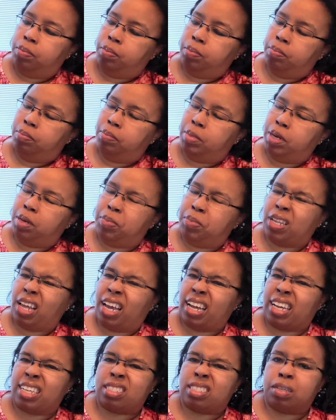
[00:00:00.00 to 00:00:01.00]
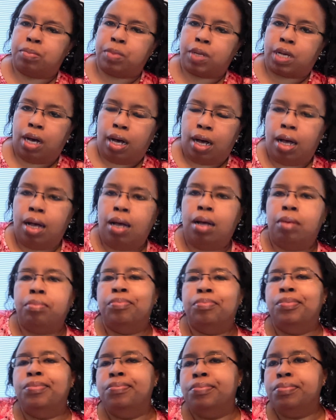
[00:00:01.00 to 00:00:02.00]
Maybe like some
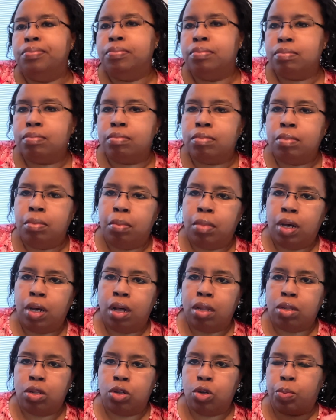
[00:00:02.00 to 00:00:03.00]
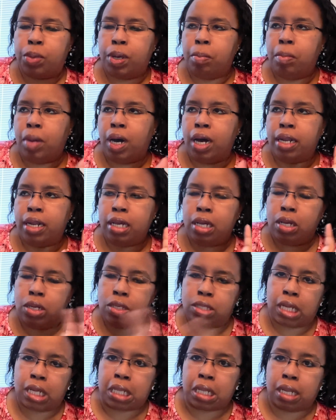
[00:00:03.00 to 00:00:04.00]
gum, a little bit of money,
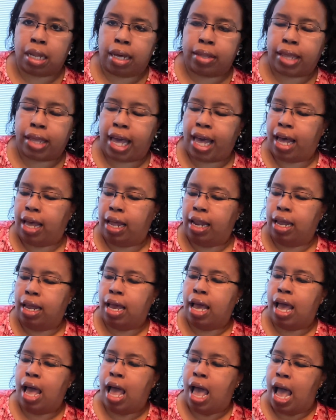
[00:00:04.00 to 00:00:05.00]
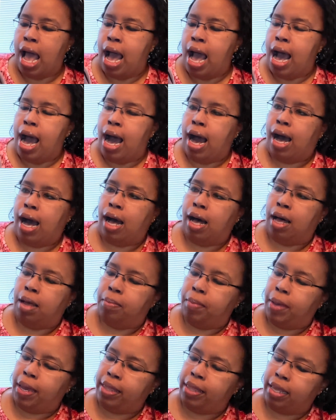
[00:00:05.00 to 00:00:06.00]
something like that.
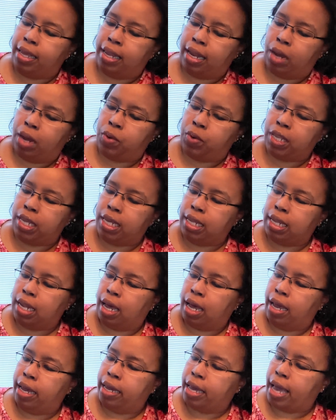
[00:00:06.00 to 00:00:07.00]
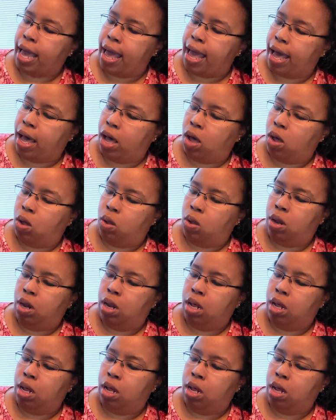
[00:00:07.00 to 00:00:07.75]
And then I really like how